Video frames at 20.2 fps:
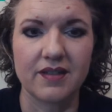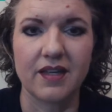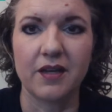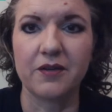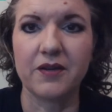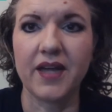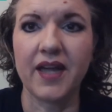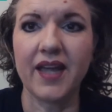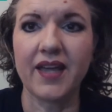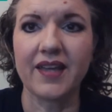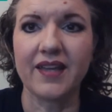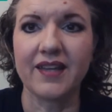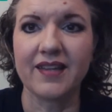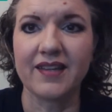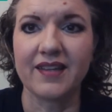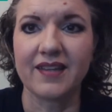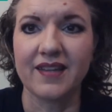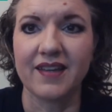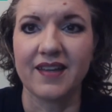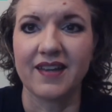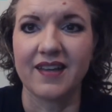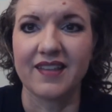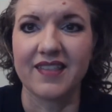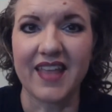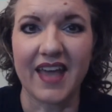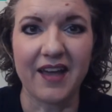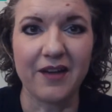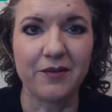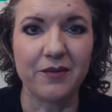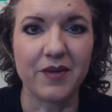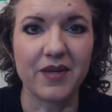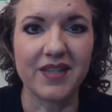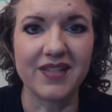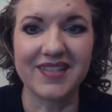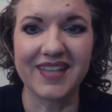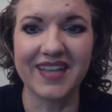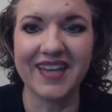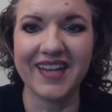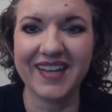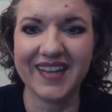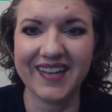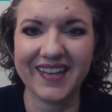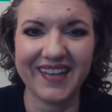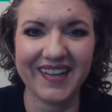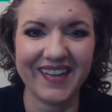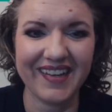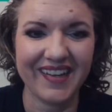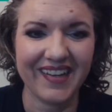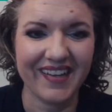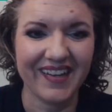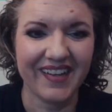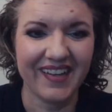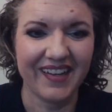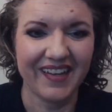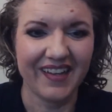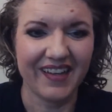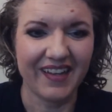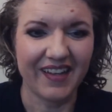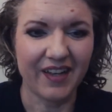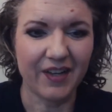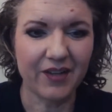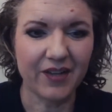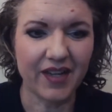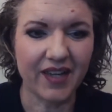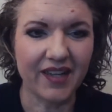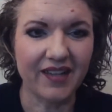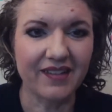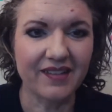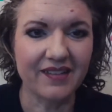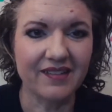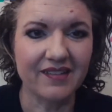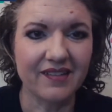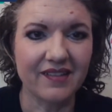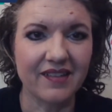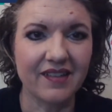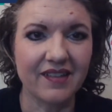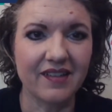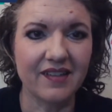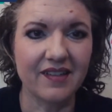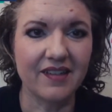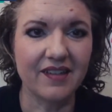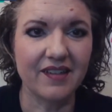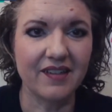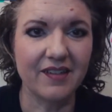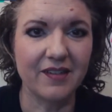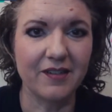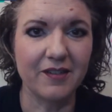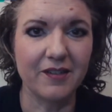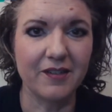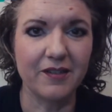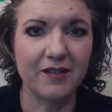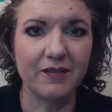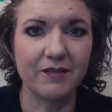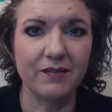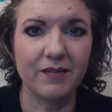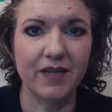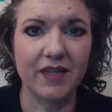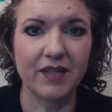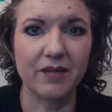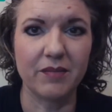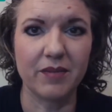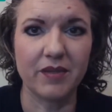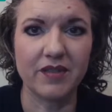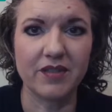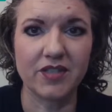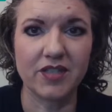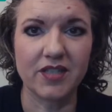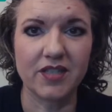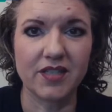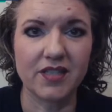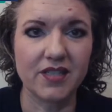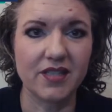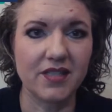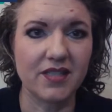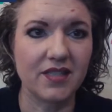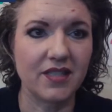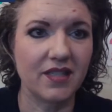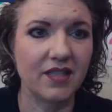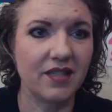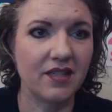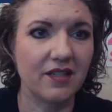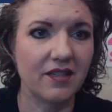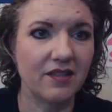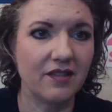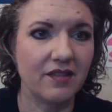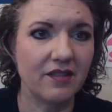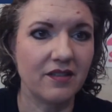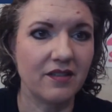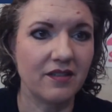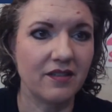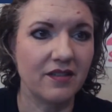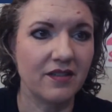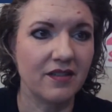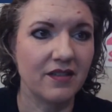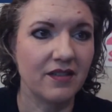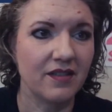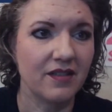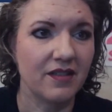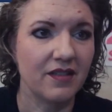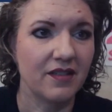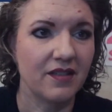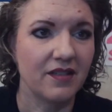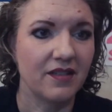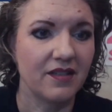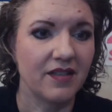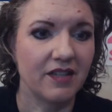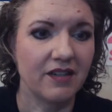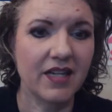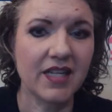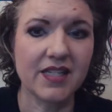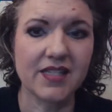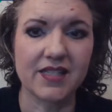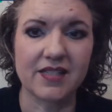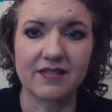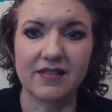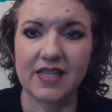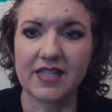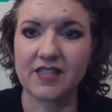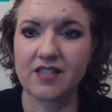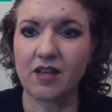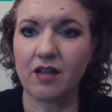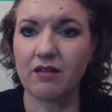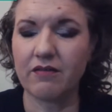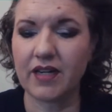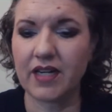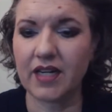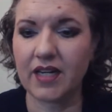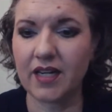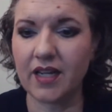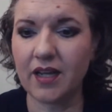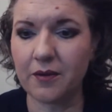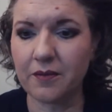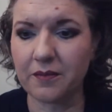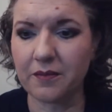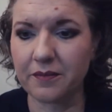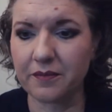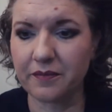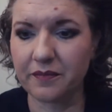Okay. That was okay. I apologize. Let's see here. There it is. It's all ready to